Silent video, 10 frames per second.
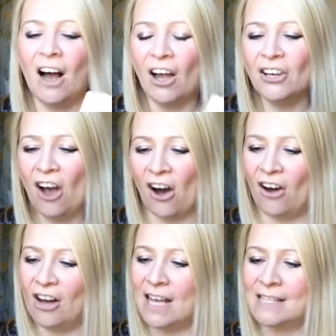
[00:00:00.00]
I
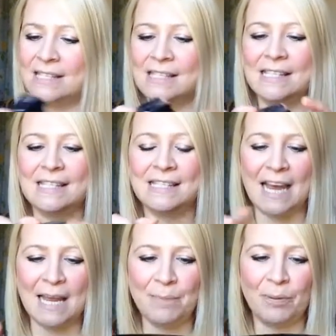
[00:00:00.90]
got a
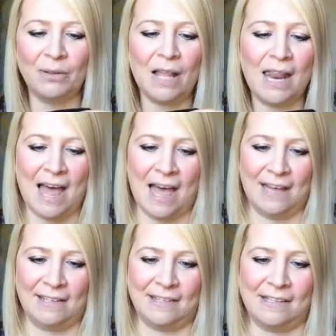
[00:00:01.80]

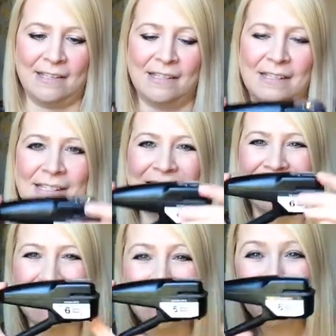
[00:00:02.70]
stapleless
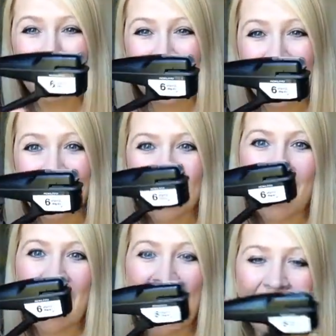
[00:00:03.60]
stapler.
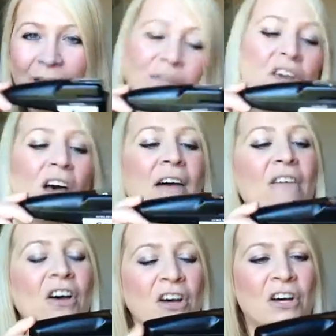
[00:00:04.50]
Have you
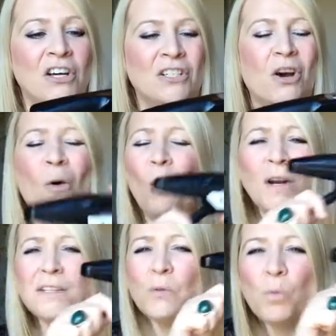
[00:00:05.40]
ever heard? What
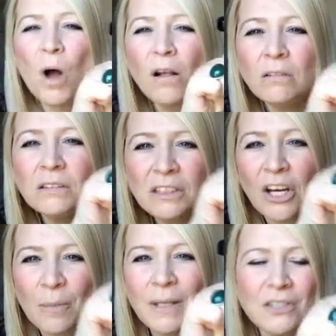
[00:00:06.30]
is the world
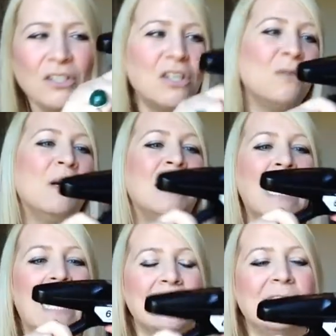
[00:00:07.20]
coming to?
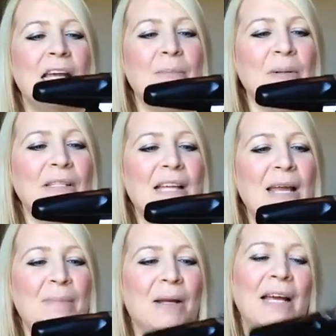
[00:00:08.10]
A stapler
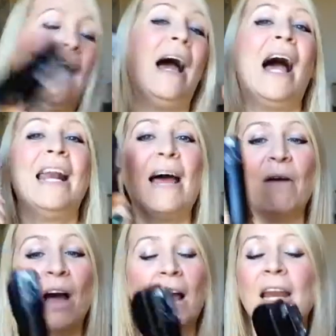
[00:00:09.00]
stapler. And now,
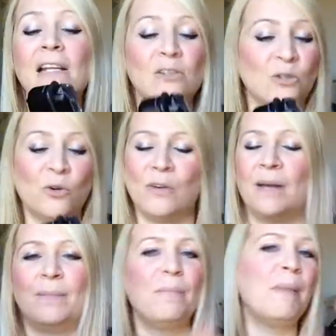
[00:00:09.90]
a little
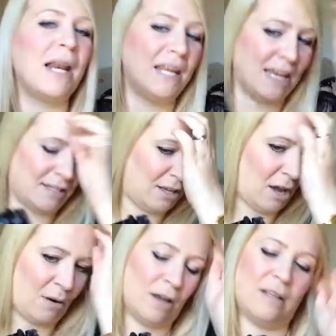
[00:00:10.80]
story. Many years
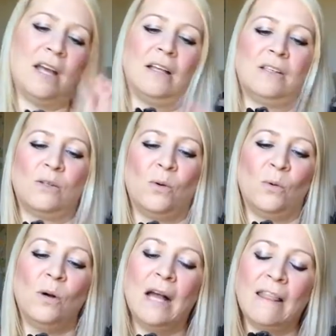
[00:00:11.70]
ago at
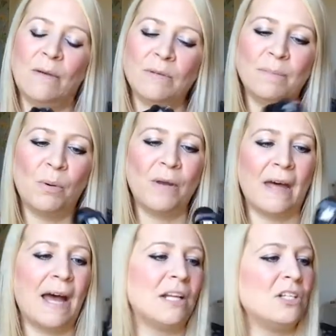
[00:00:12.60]
school, there was a boy
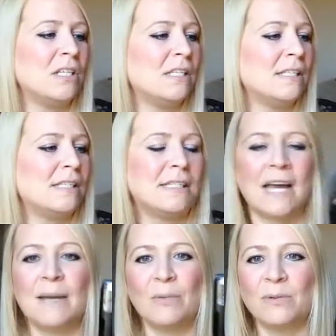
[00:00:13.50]
that actually
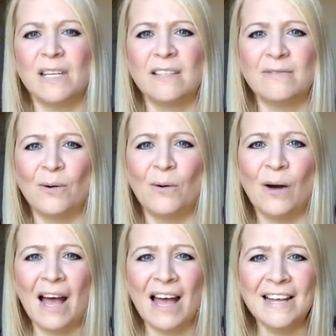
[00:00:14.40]
stapled his
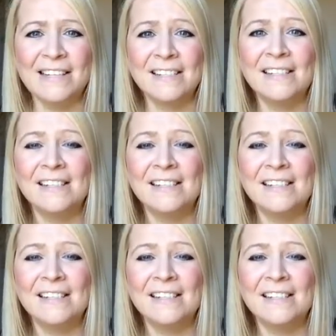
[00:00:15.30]
forehead